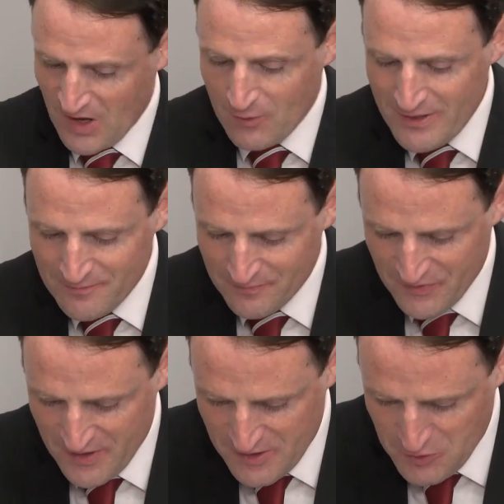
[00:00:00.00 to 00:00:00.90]
All right,
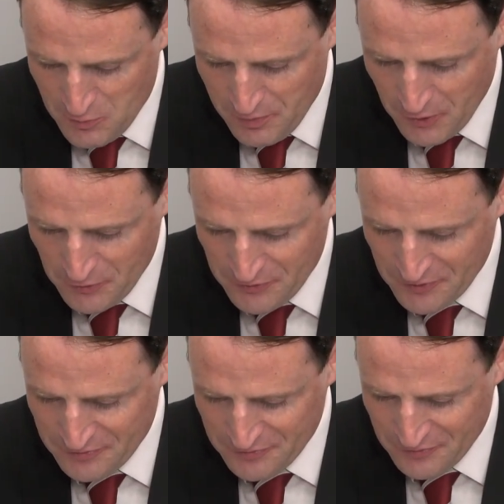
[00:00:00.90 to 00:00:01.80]
thank you both.
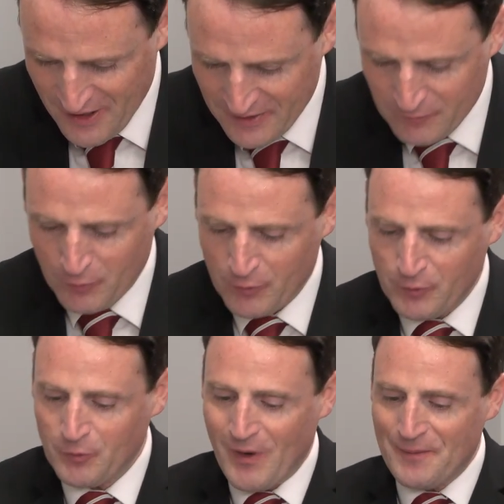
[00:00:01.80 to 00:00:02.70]
If that
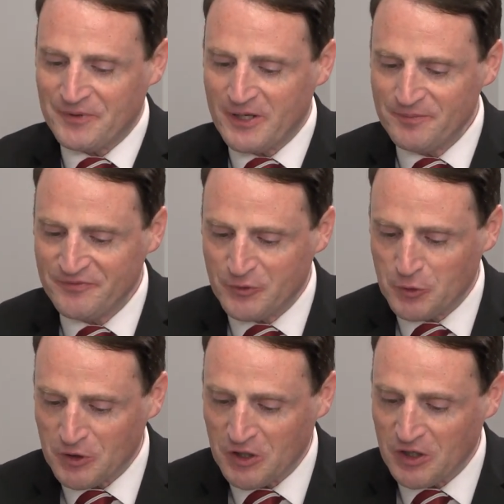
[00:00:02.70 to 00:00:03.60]
will wrap it up
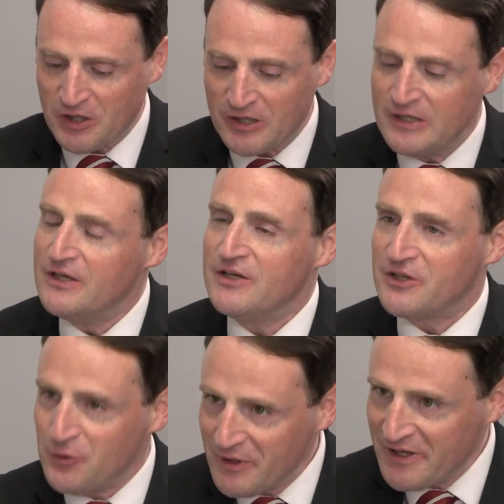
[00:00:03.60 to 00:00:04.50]
for our
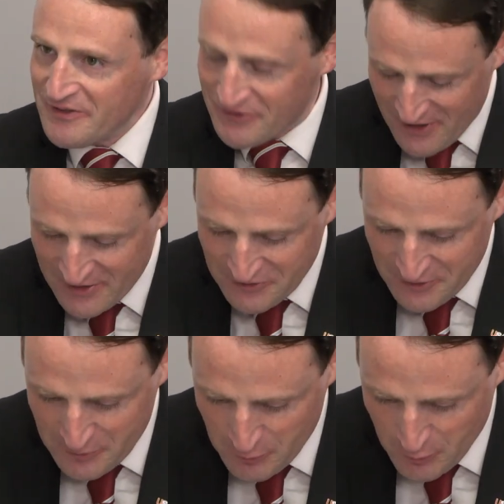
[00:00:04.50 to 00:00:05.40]
Q&A
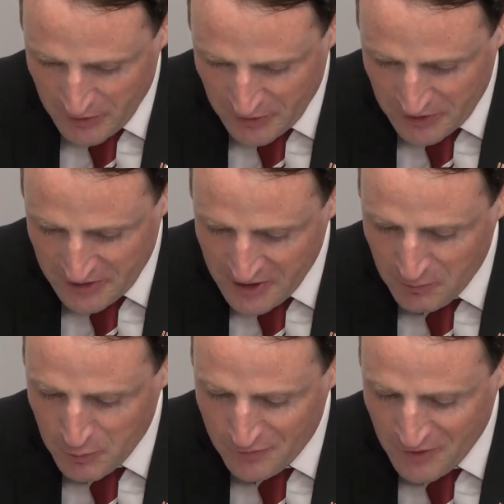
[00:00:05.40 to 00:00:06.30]
session. We are going to now
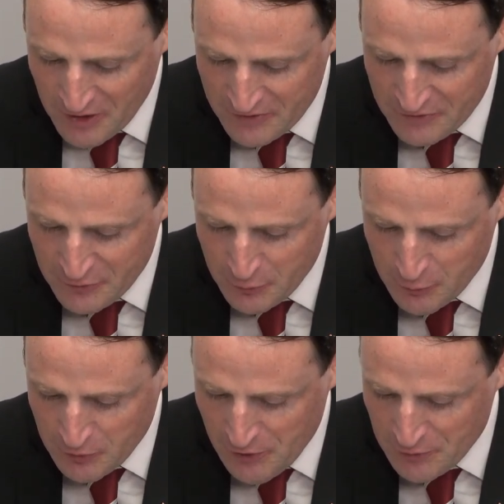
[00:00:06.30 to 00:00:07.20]
move on to
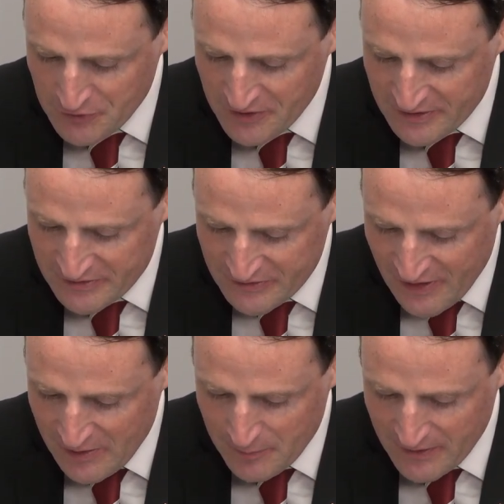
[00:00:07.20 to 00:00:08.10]
closing
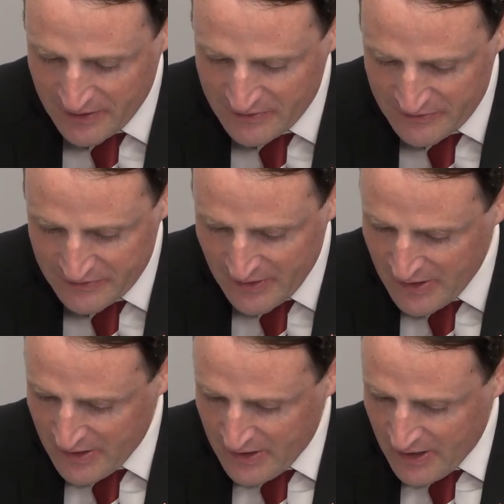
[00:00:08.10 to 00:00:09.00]
statements.
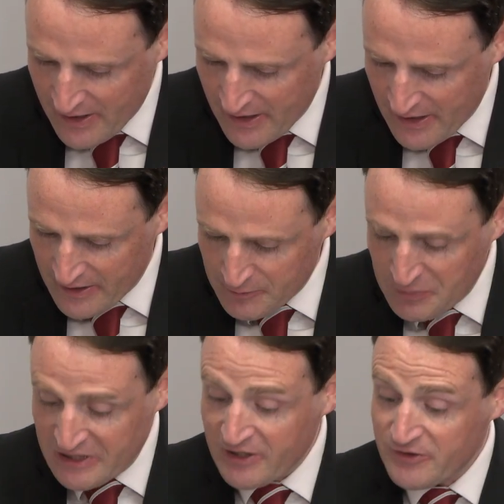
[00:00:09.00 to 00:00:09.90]
And
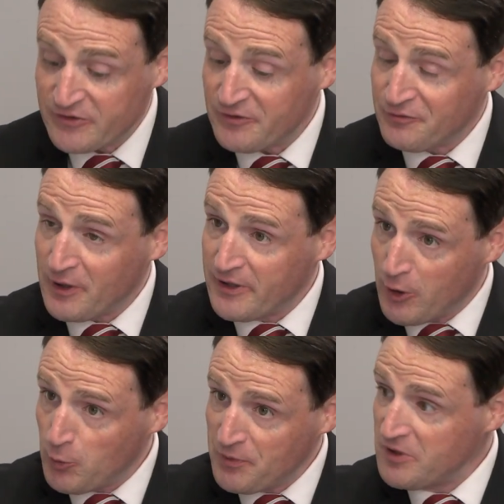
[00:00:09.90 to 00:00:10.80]
because Fred
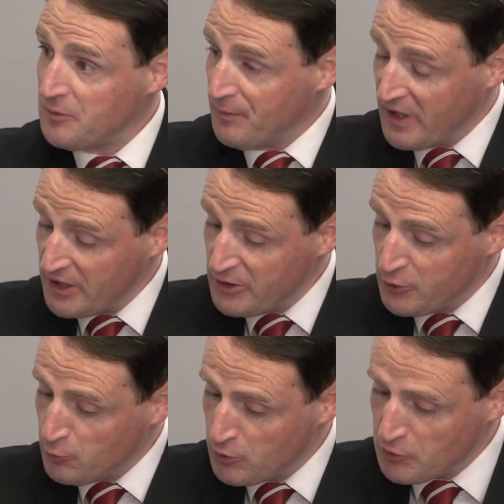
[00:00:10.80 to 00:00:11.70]
opened, May,
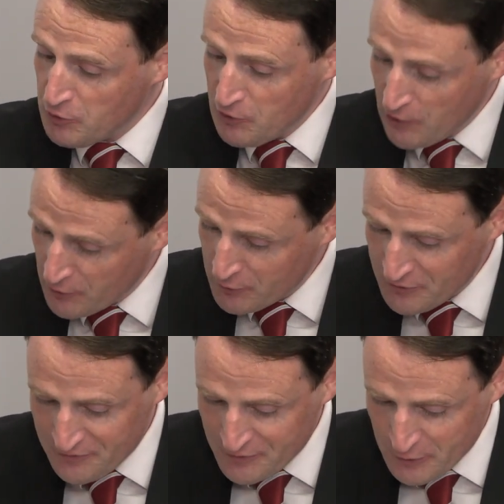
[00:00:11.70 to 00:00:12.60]
you will
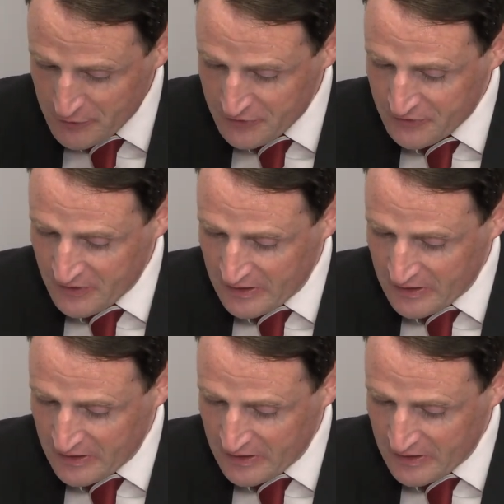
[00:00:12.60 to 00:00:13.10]
close first.